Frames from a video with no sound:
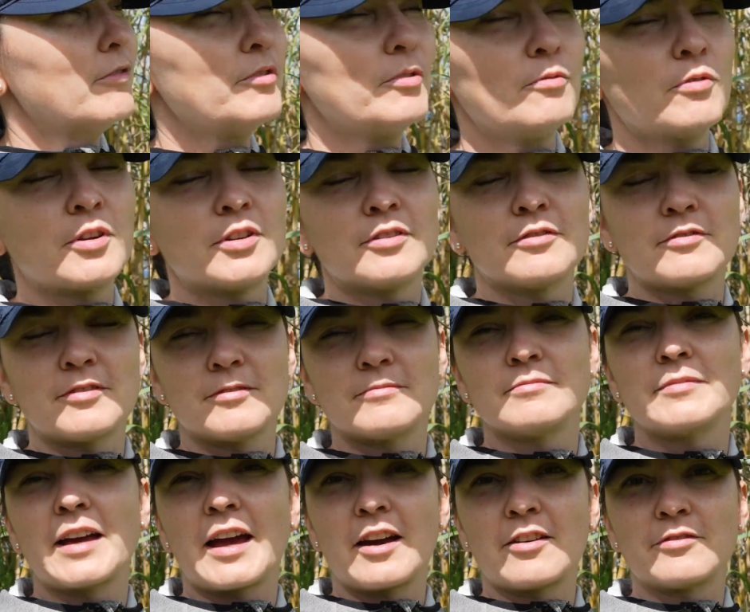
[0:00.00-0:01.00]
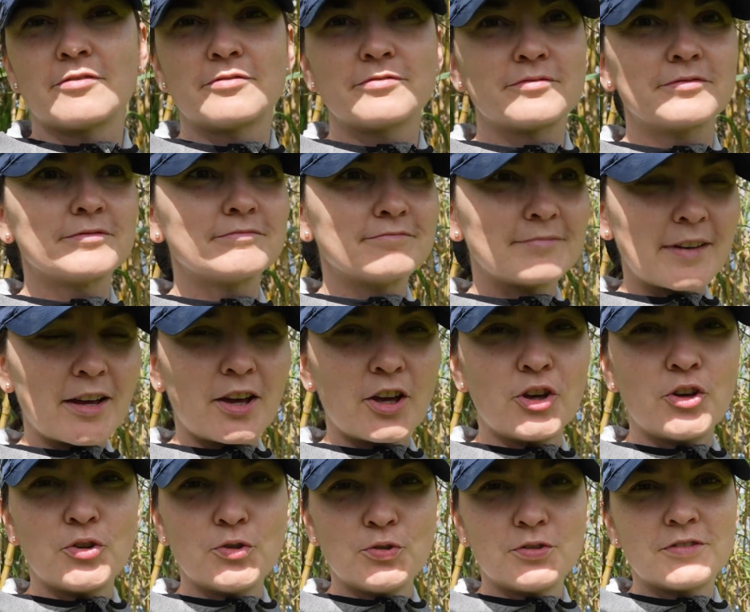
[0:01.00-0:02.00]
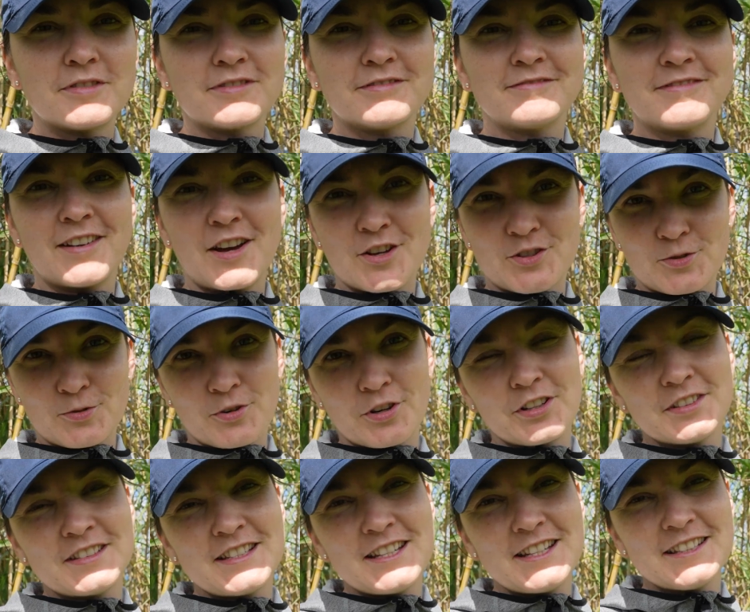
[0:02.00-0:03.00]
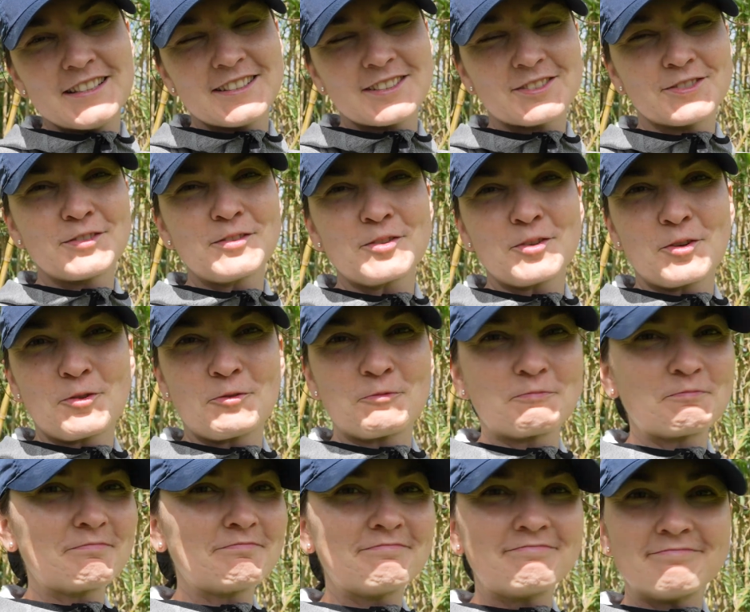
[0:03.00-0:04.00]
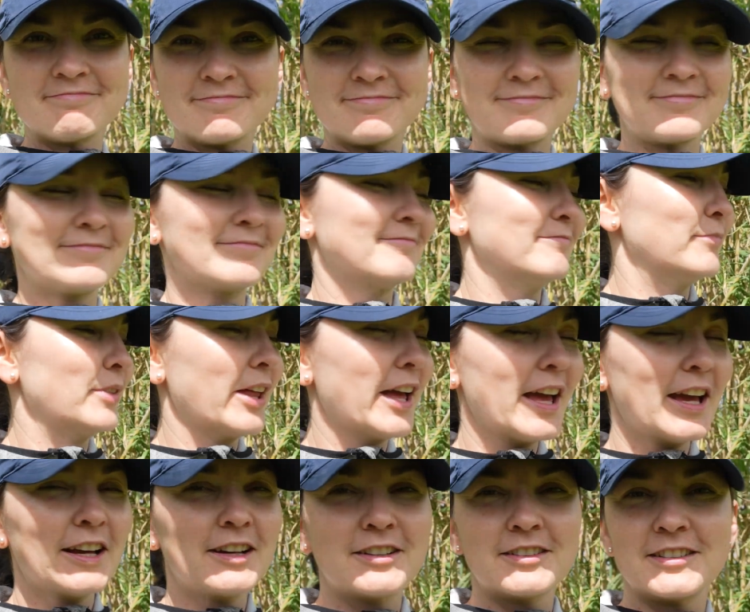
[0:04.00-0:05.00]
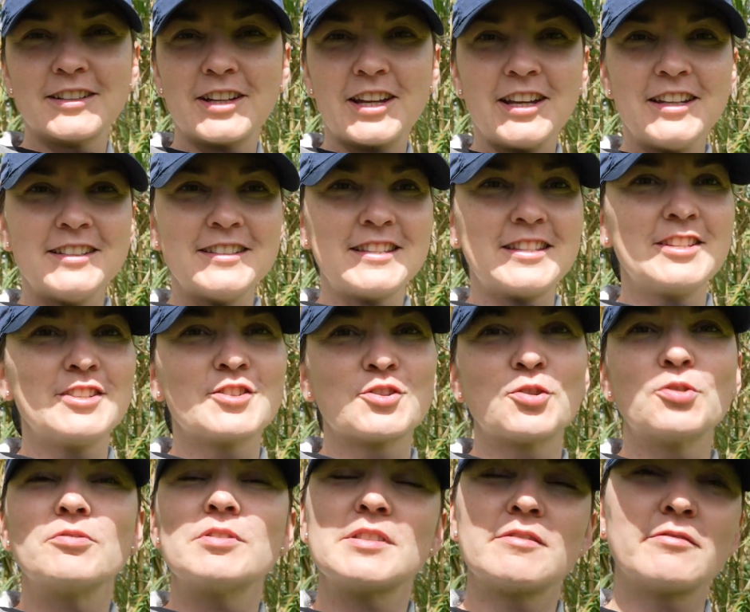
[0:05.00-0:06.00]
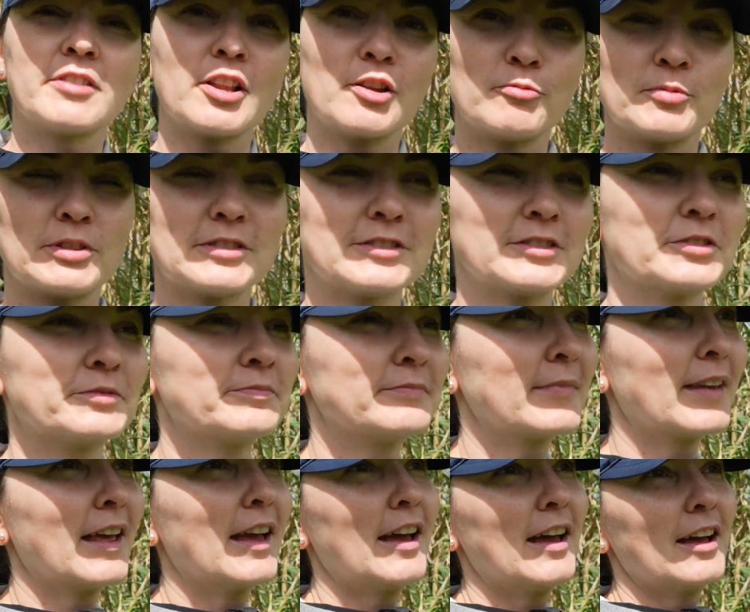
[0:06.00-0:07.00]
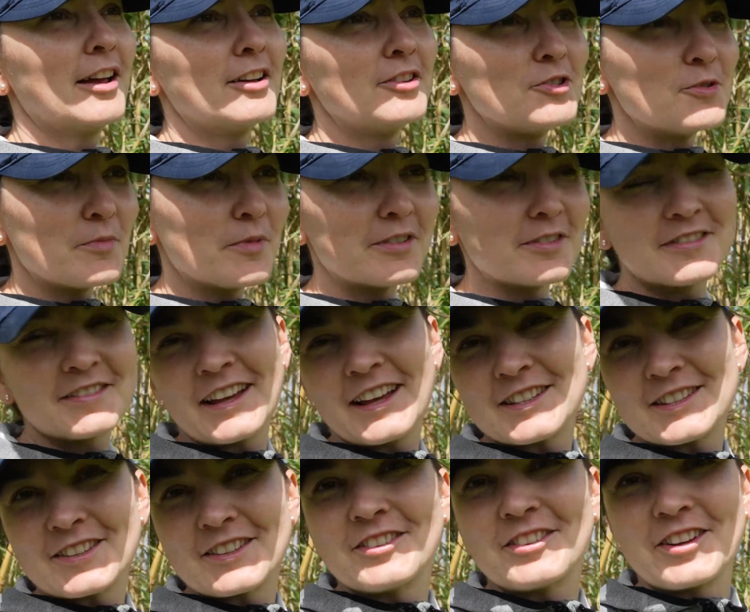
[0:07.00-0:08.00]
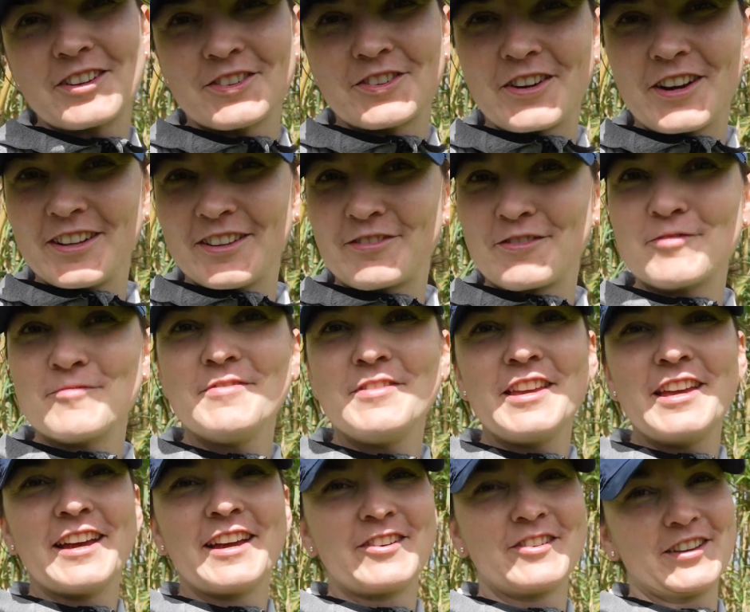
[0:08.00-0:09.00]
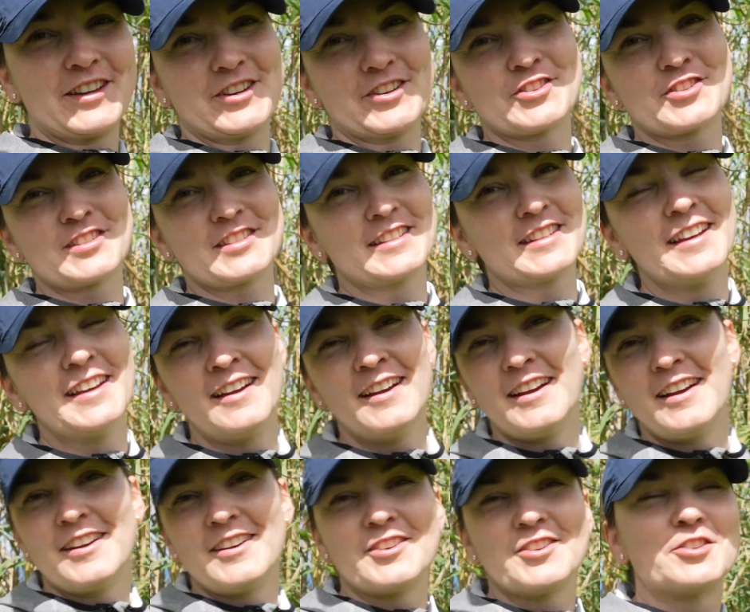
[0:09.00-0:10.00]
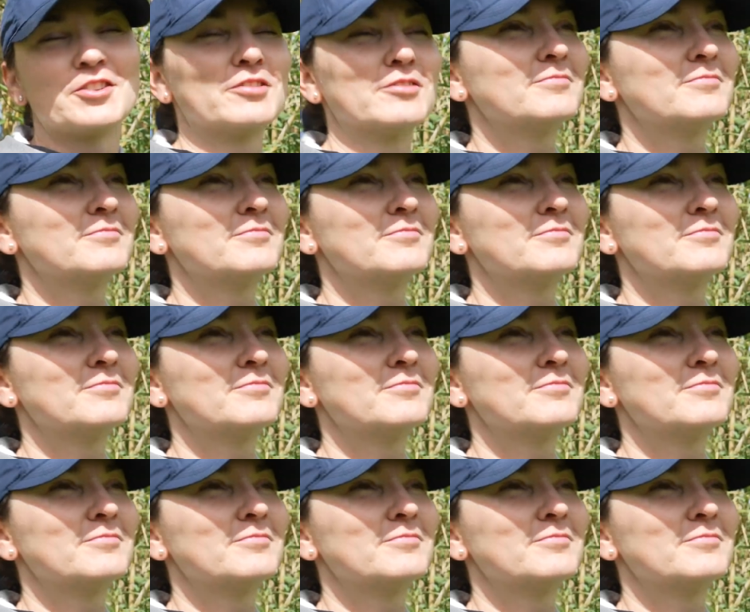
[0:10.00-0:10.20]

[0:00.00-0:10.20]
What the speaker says: one of them have a good Azorean teas. So black, green tea is always available. So that's great for me because, you know.